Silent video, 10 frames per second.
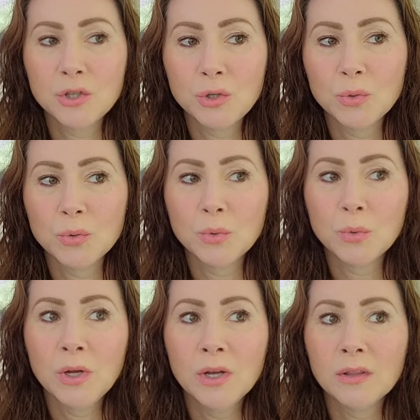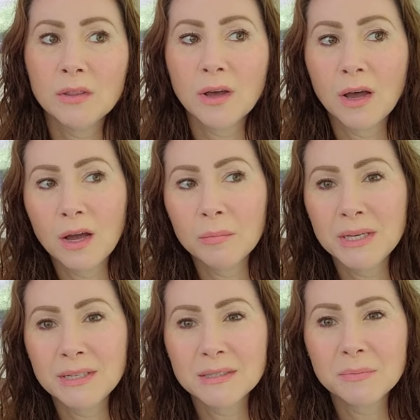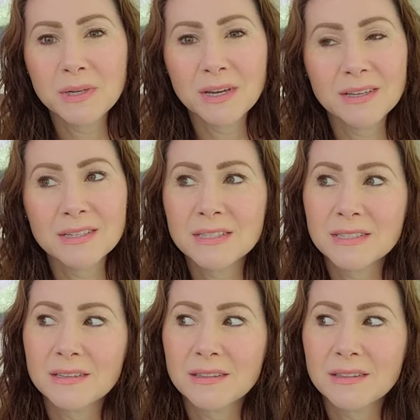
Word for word: to The Hobbits because